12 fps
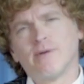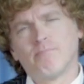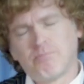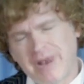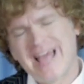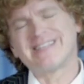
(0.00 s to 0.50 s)
the
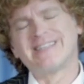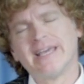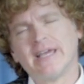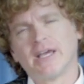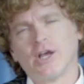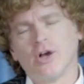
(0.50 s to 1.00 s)

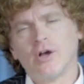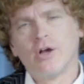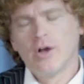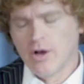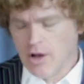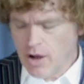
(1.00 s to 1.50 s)
blessing
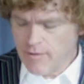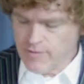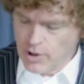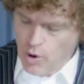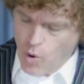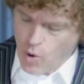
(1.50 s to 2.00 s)
of
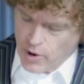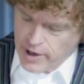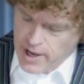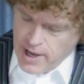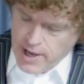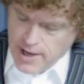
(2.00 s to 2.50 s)
the
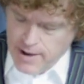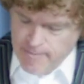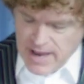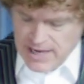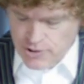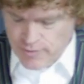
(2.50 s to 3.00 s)
Lord it
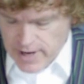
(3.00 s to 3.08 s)
makes